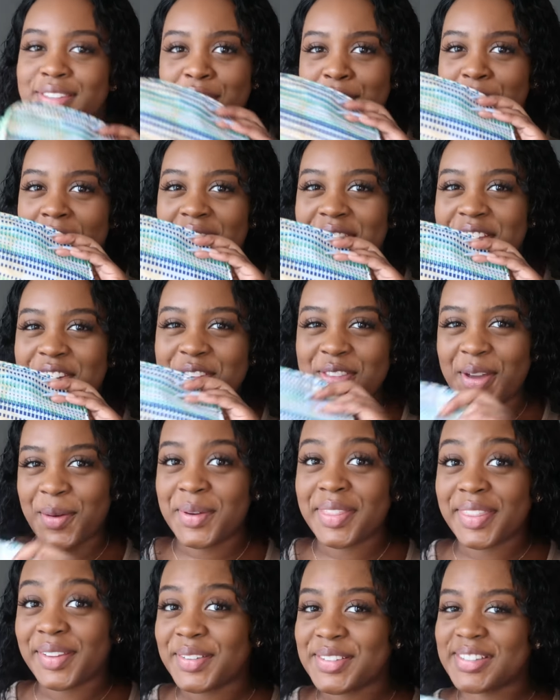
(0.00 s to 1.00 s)
You don't have to do that
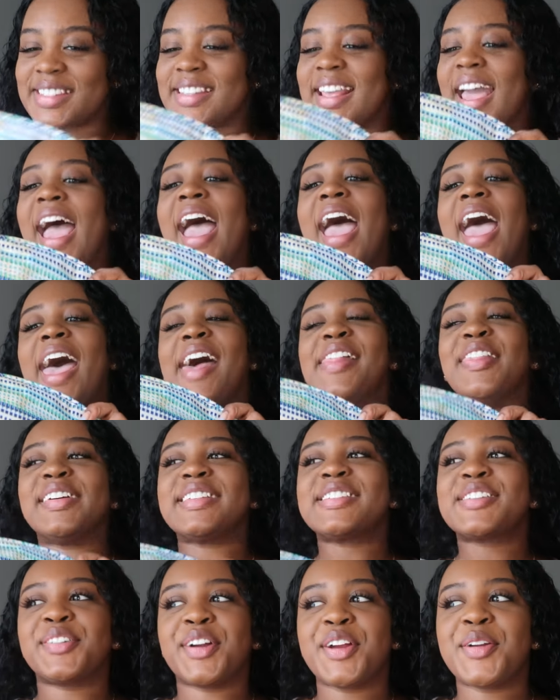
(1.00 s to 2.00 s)
with those.
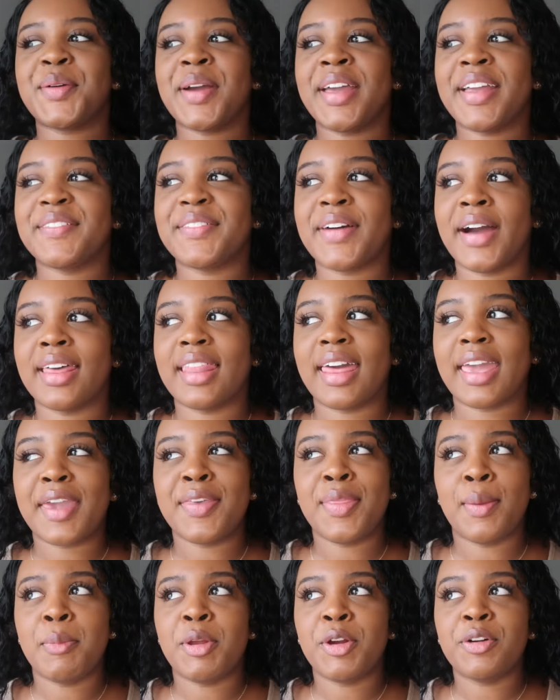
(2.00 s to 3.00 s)
That's a great way if I like
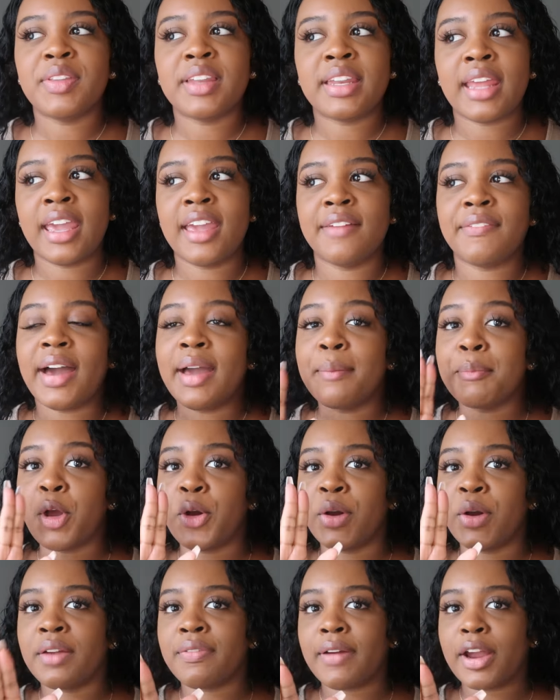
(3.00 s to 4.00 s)
in the middle of the day, if I'm
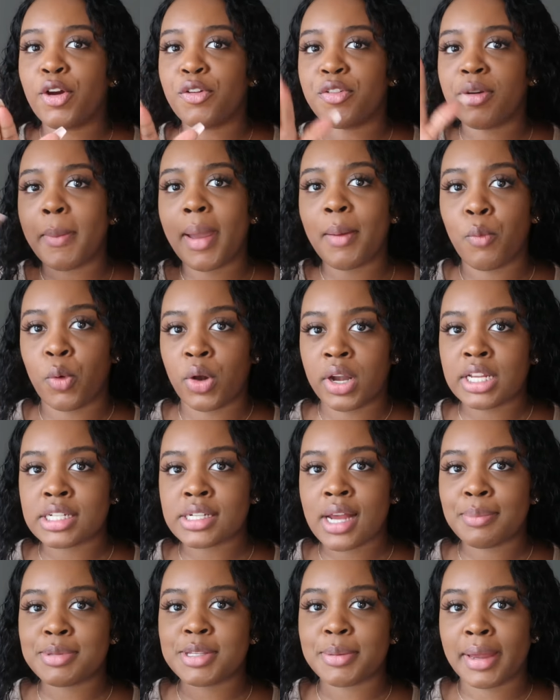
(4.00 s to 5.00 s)
going, if I go from my morning
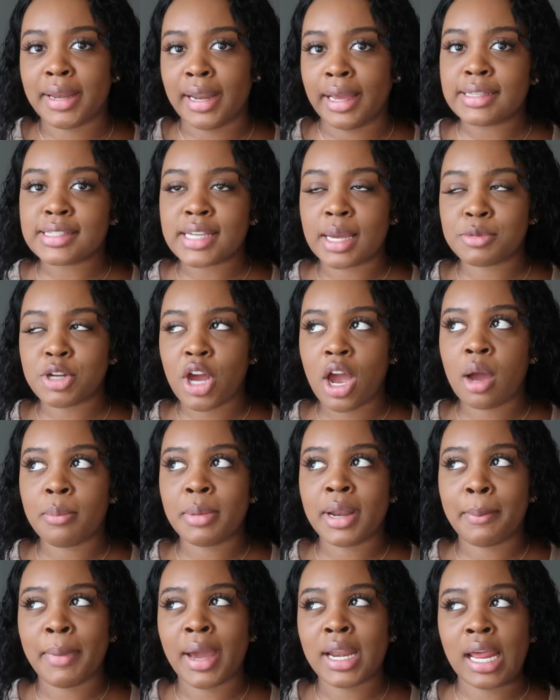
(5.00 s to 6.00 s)
job to my nighttime job
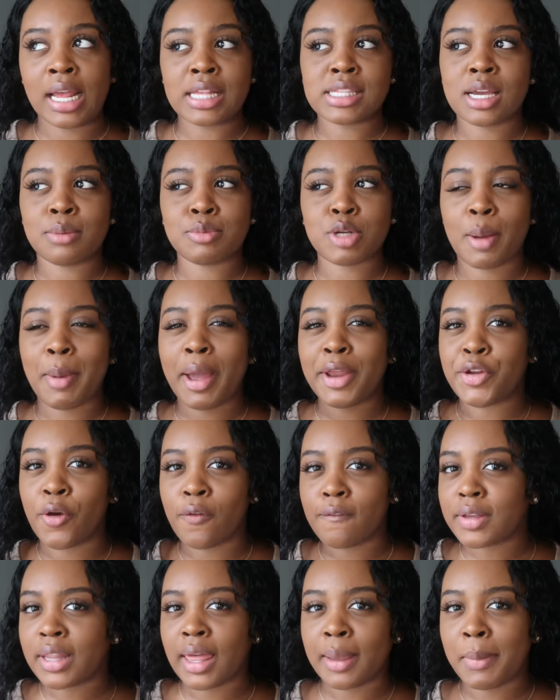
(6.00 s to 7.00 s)
and at my nighttime job, I
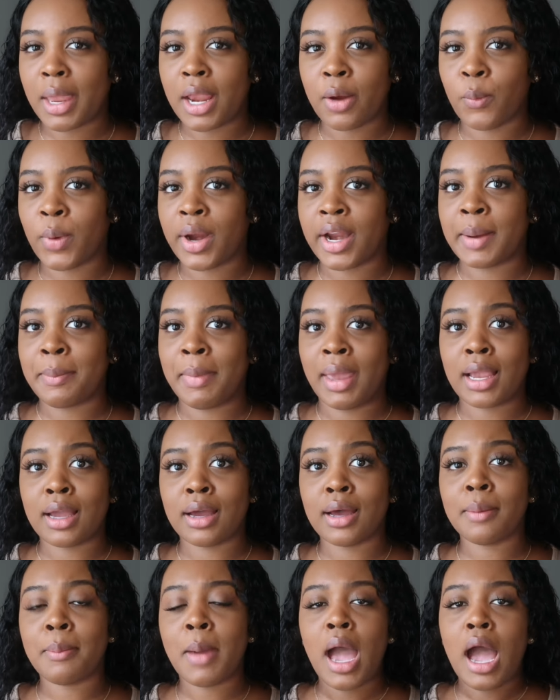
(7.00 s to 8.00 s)
don't feel like make, wearing
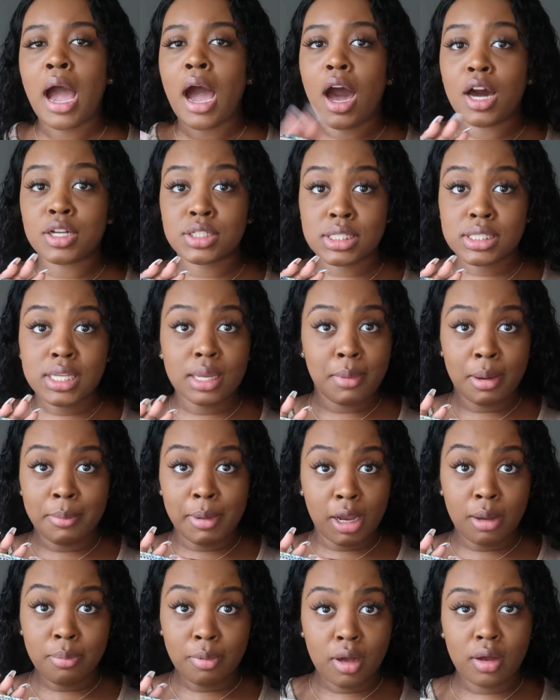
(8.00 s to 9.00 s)
makeup, I'll just take my
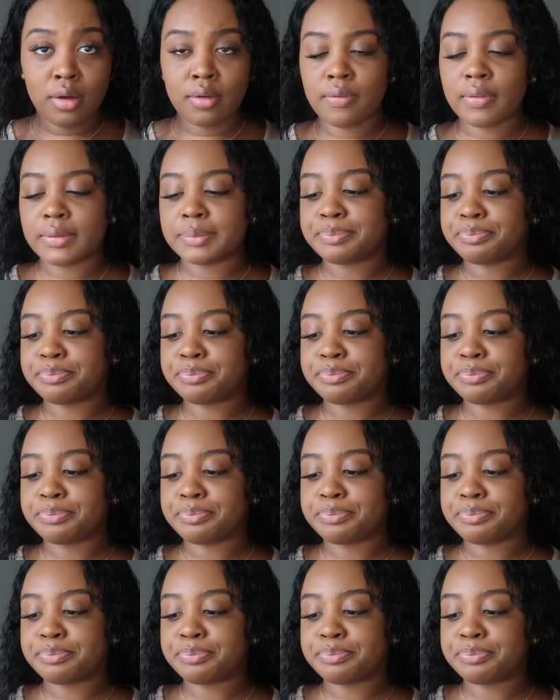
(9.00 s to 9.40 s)
makeup off.